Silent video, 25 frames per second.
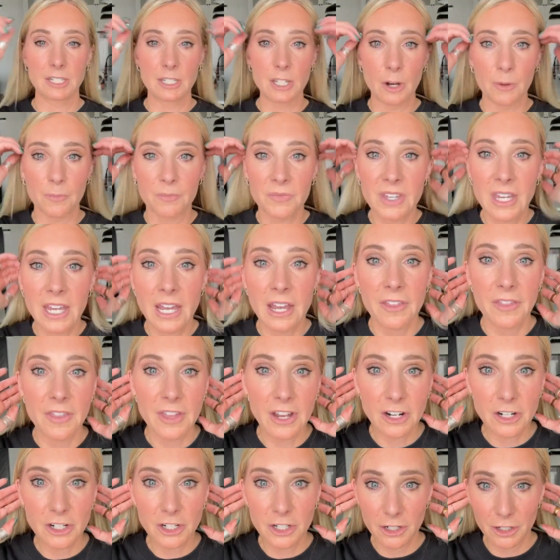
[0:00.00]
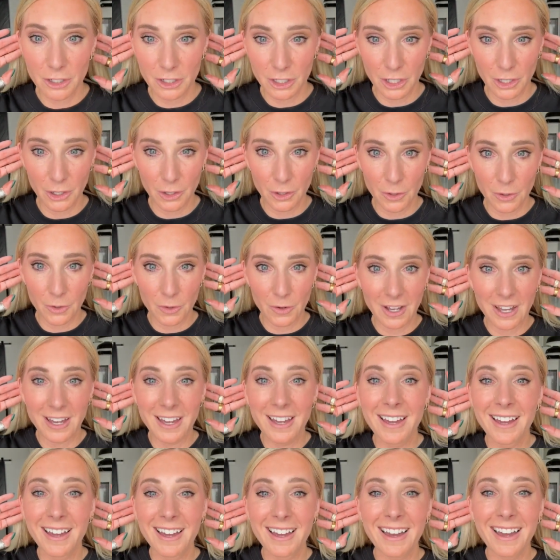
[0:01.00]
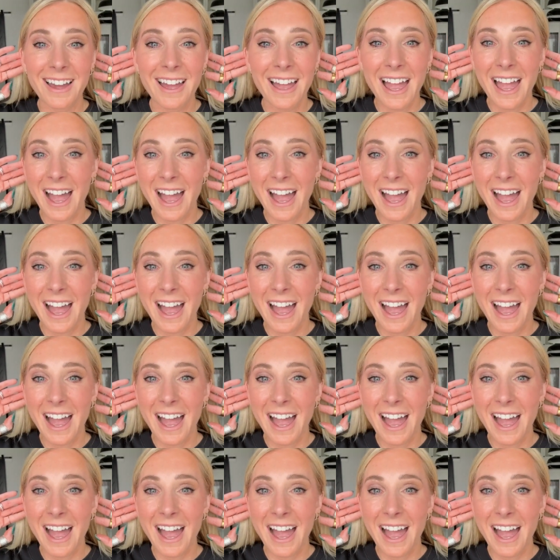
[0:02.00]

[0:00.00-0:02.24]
So there's your two.